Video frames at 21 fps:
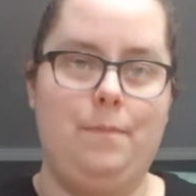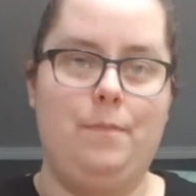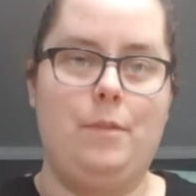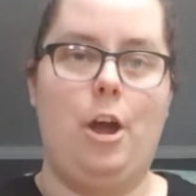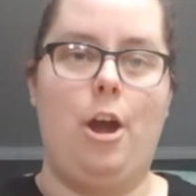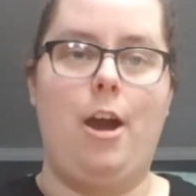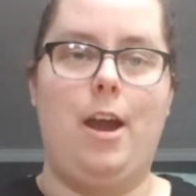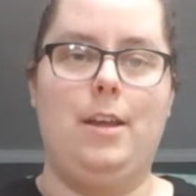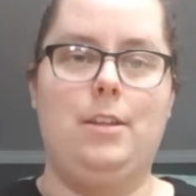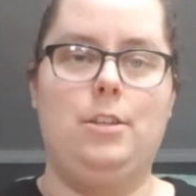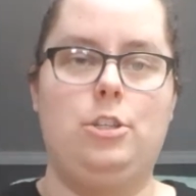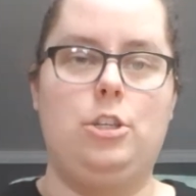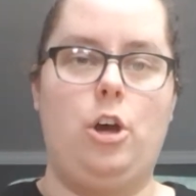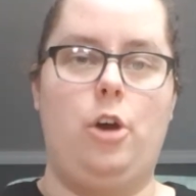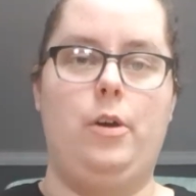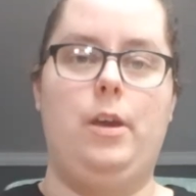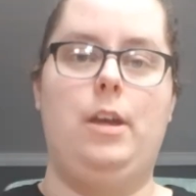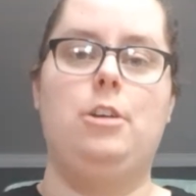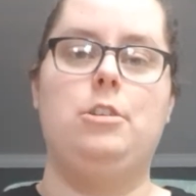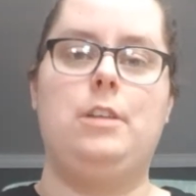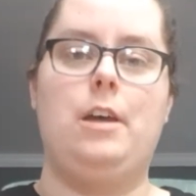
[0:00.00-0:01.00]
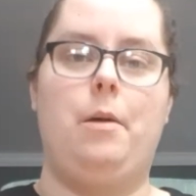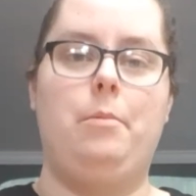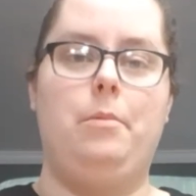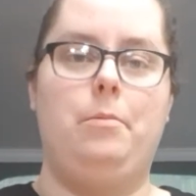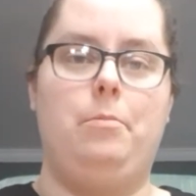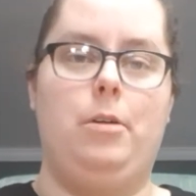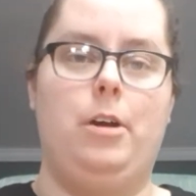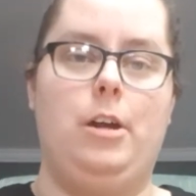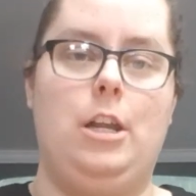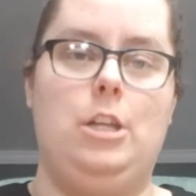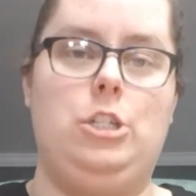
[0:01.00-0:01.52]
All right, so here's how
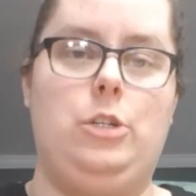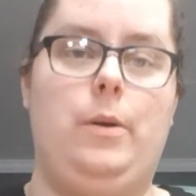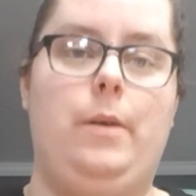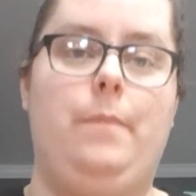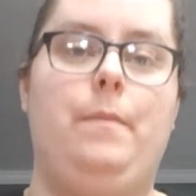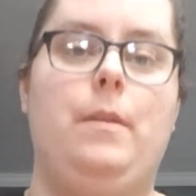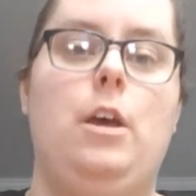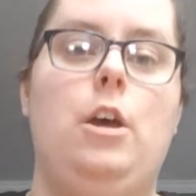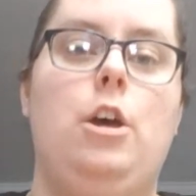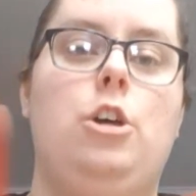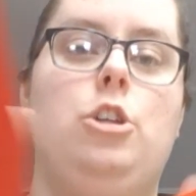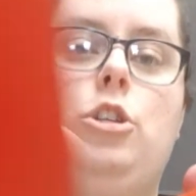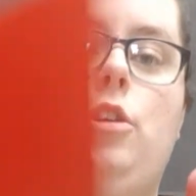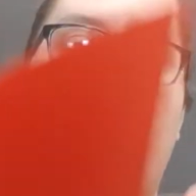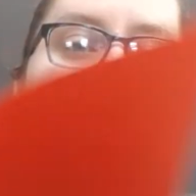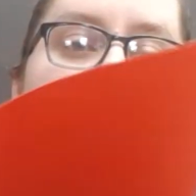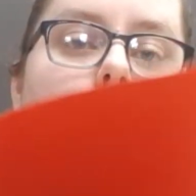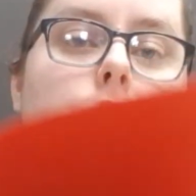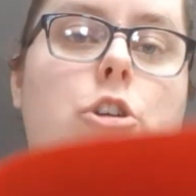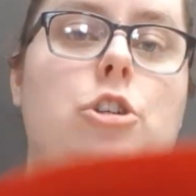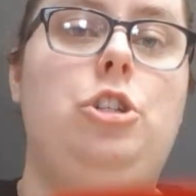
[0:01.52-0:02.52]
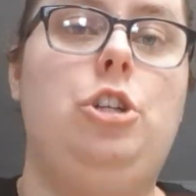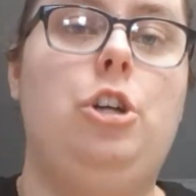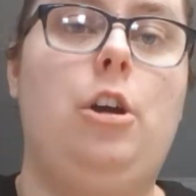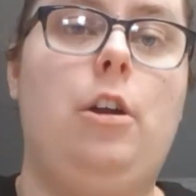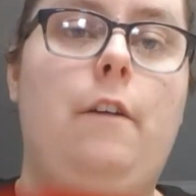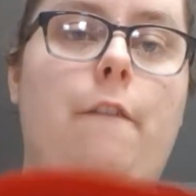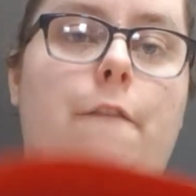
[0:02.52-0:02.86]
we're going to do it. So first, you're going to